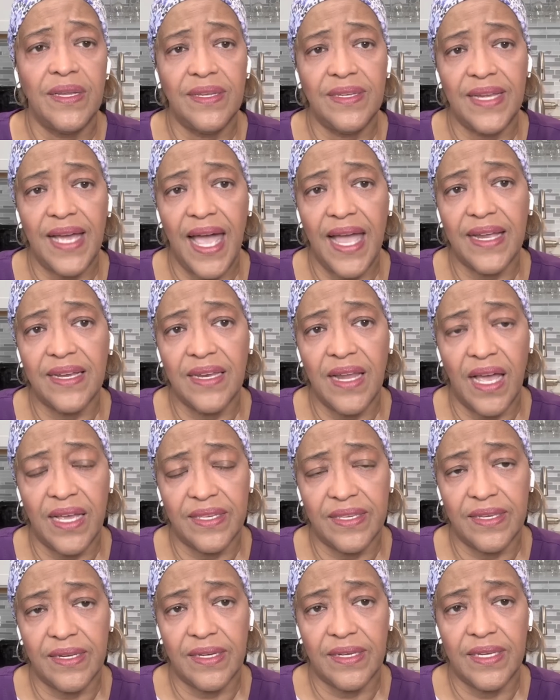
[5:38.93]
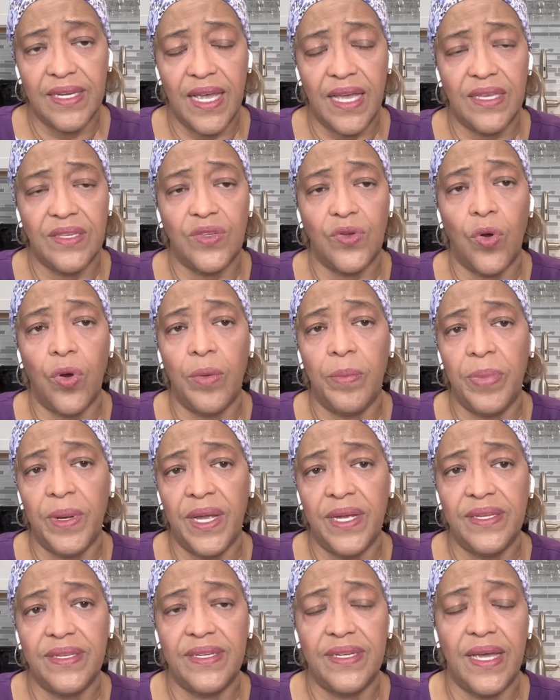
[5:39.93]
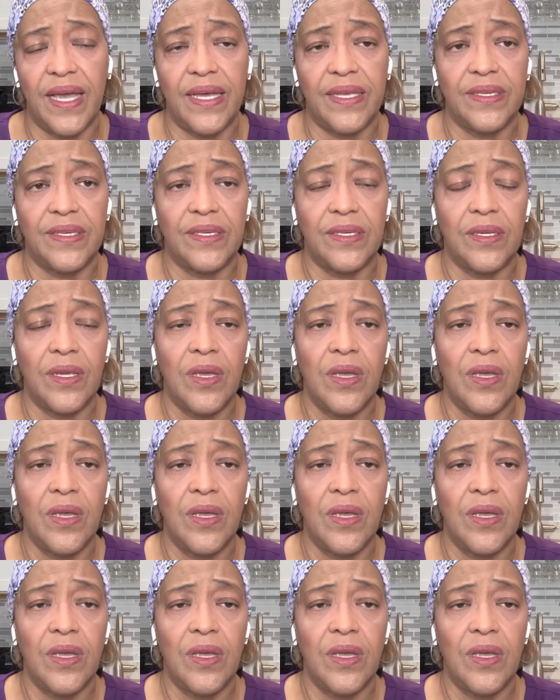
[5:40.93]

diagnostic test or blood tests.